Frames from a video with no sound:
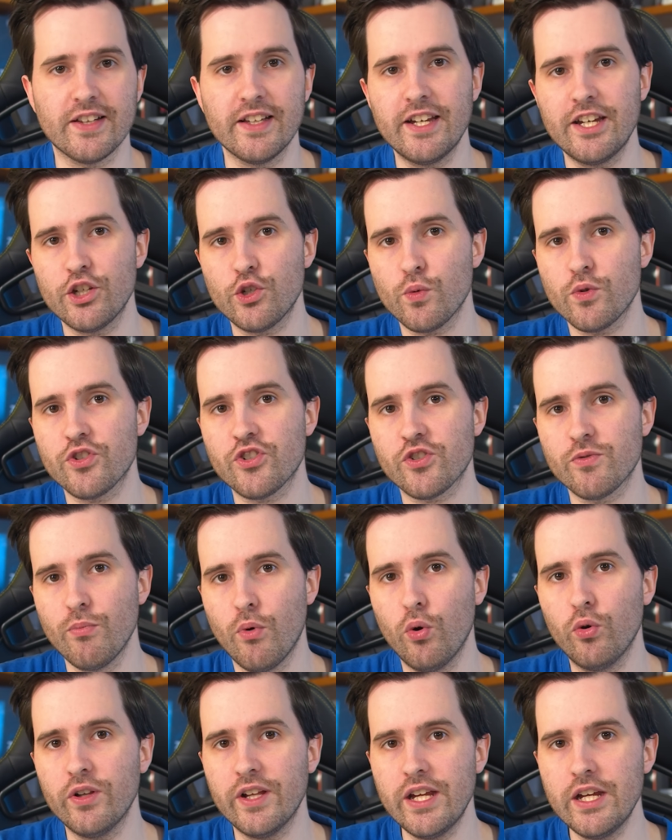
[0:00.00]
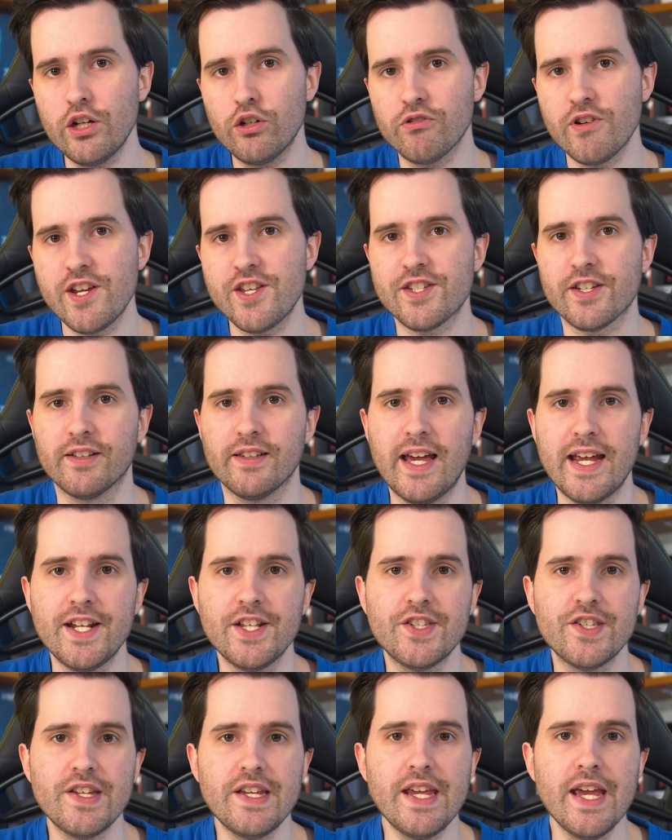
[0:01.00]
leading to a small increase to
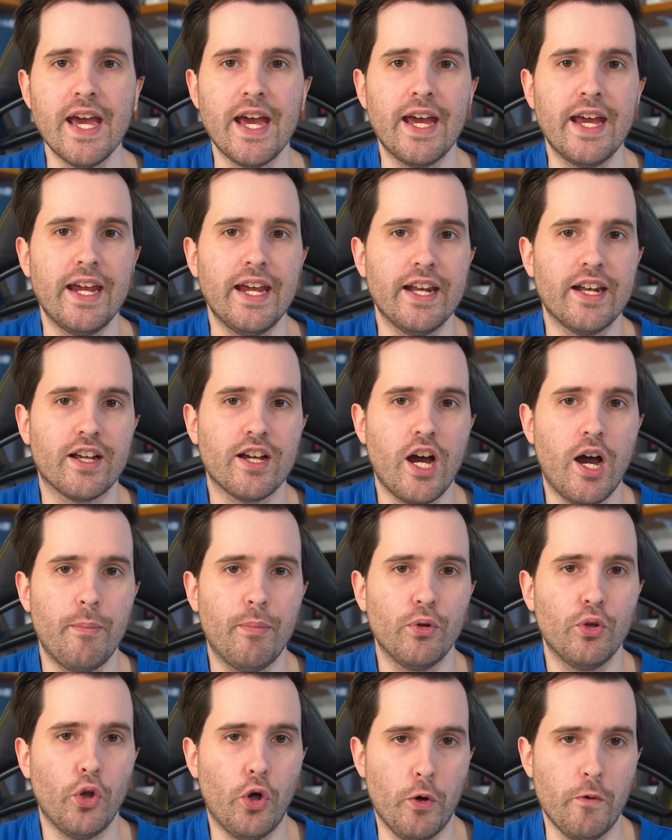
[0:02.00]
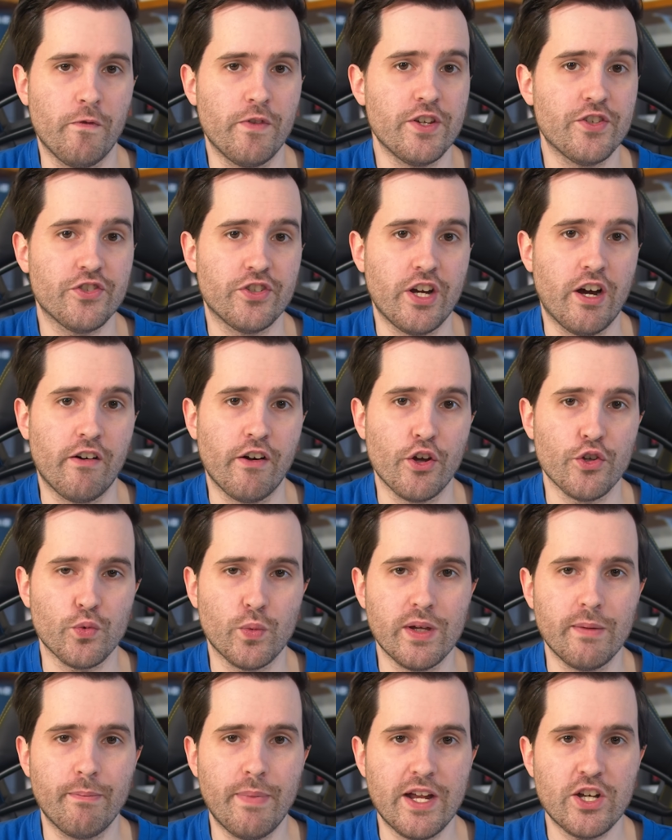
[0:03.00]
latency in a couple of the scenarios
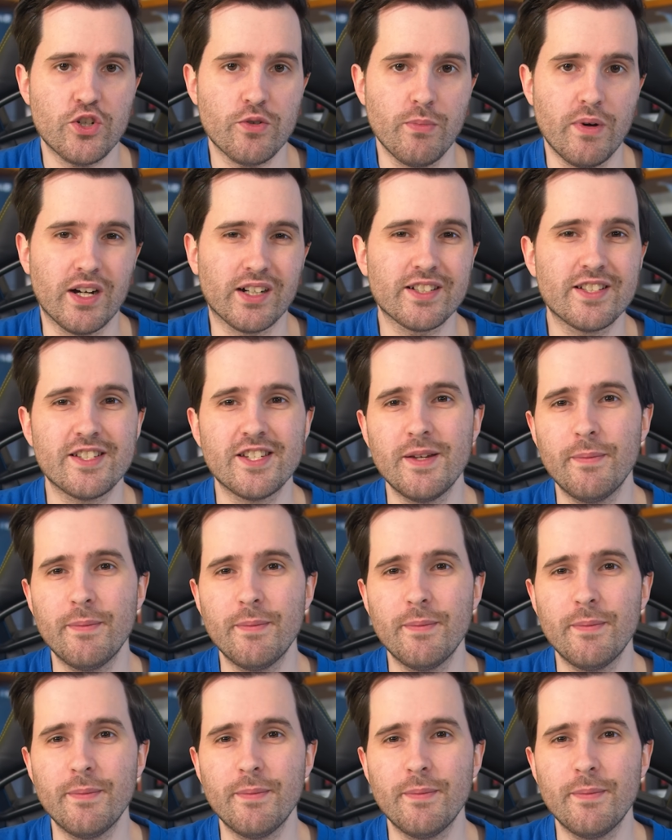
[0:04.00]
we benchmarked,